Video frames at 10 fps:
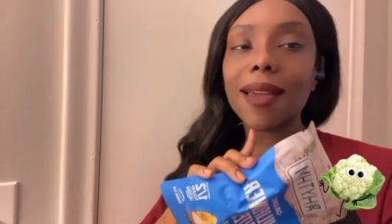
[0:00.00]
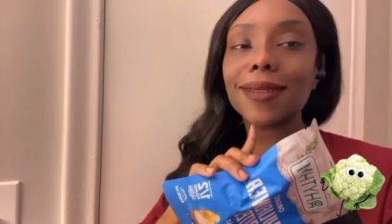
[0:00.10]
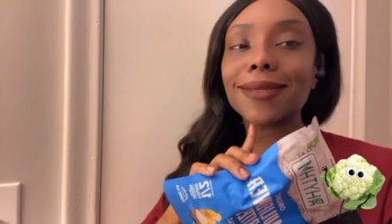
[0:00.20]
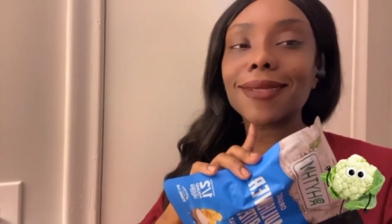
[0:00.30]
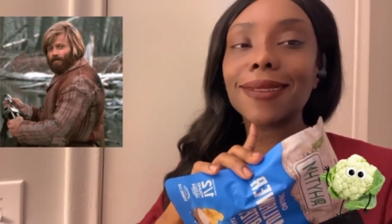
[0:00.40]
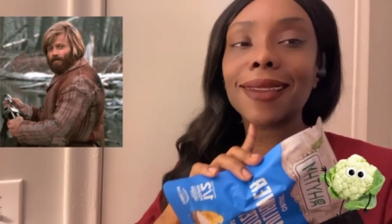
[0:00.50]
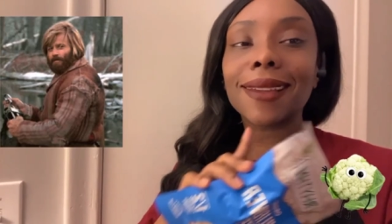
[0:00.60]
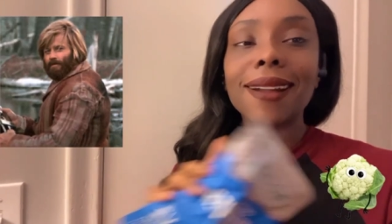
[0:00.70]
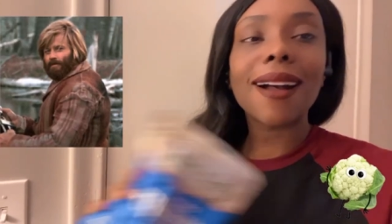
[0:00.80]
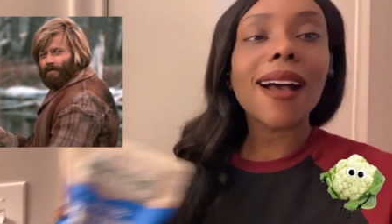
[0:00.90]
last thing.
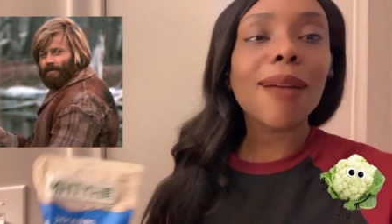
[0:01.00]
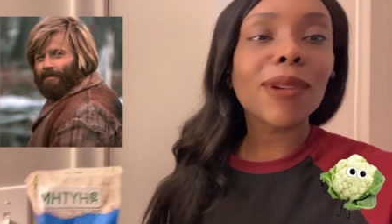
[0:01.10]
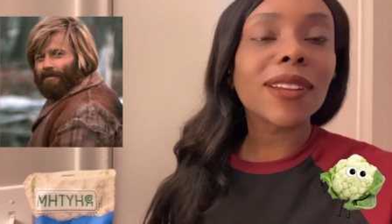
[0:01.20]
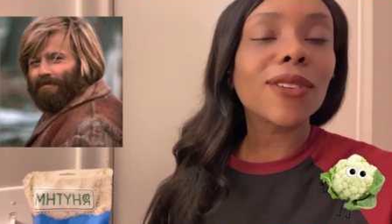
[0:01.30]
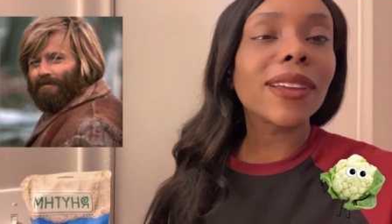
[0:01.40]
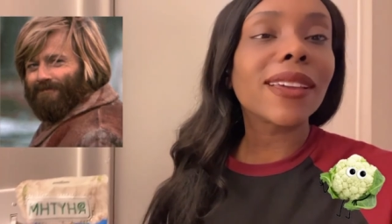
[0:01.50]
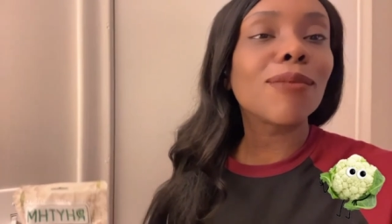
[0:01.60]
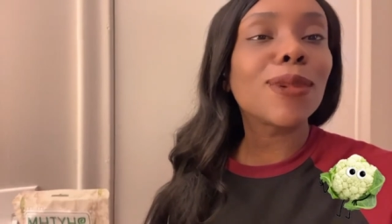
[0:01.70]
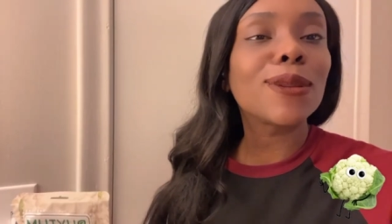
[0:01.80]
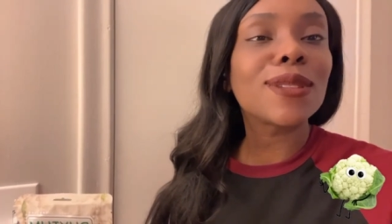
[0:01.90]
I'm gonna go ahead
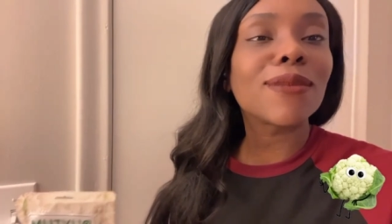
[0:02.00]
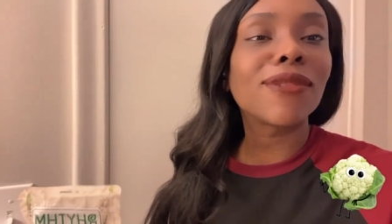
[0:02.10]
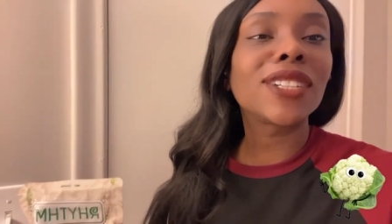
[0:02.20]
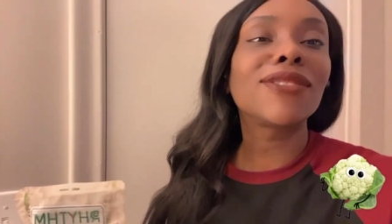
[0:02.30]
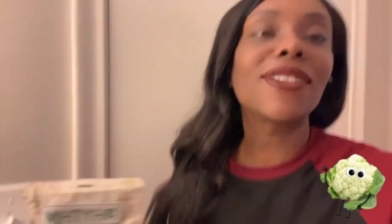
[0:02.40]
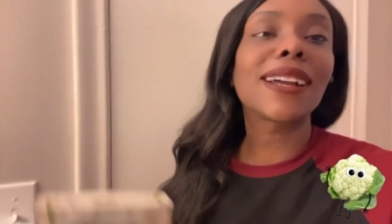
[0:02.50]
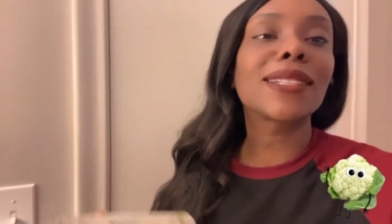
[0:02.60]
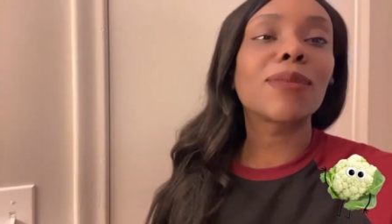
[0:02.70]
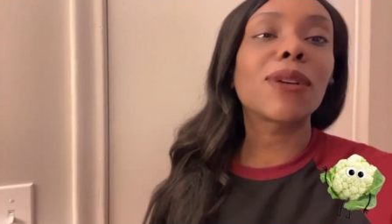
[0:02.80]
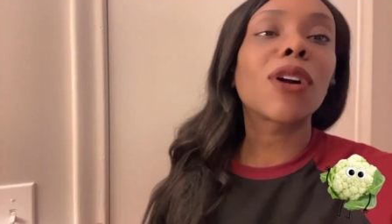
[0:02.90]
and post some fun
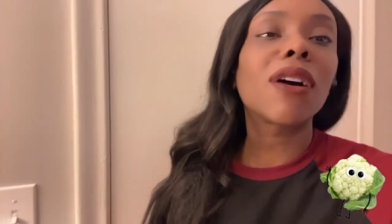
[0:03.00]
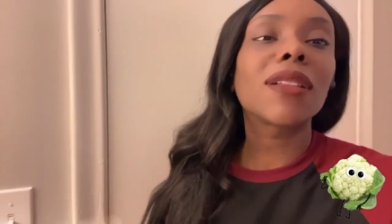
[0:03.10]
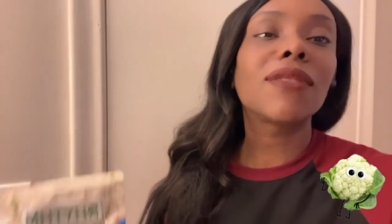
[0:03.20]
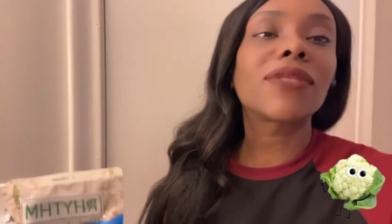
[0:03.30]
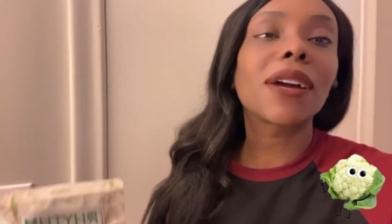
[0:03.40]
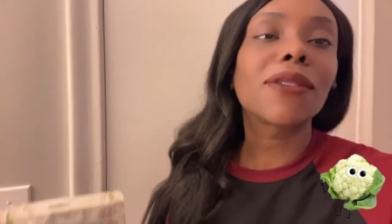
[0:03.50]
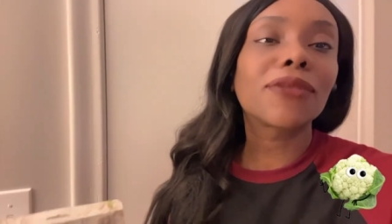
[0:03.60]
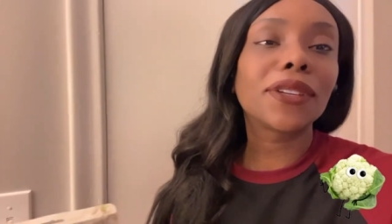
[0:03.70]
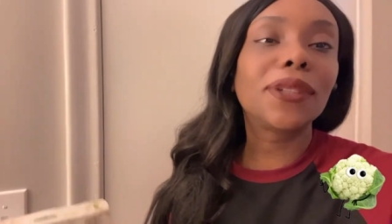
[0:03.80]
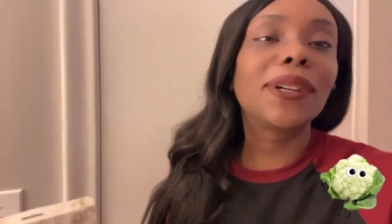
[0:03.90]
facts about cauliflower
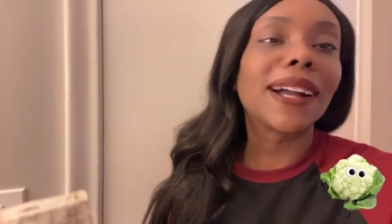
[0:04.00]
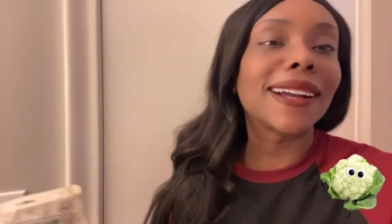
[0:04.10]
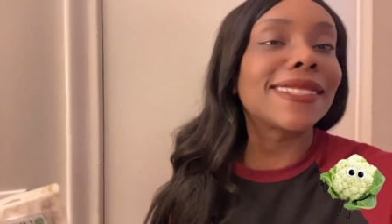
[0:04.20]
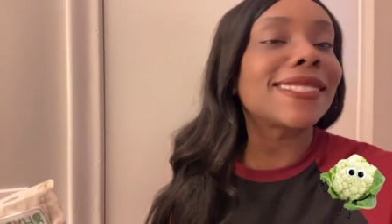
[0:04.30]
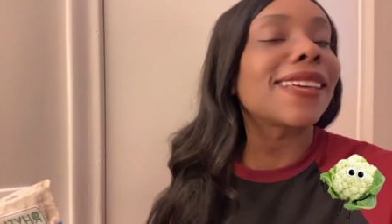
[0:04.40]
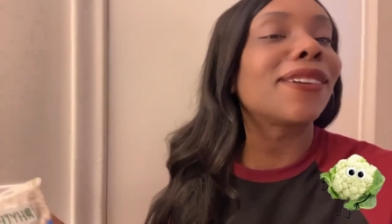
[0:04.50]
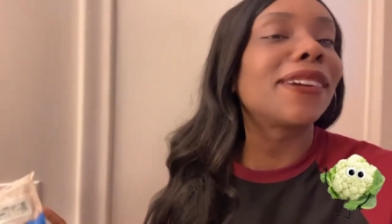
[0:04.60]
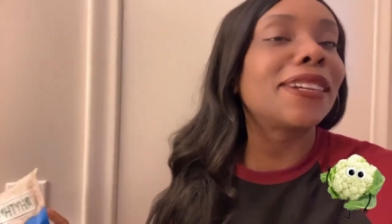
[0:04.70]
for you guys that are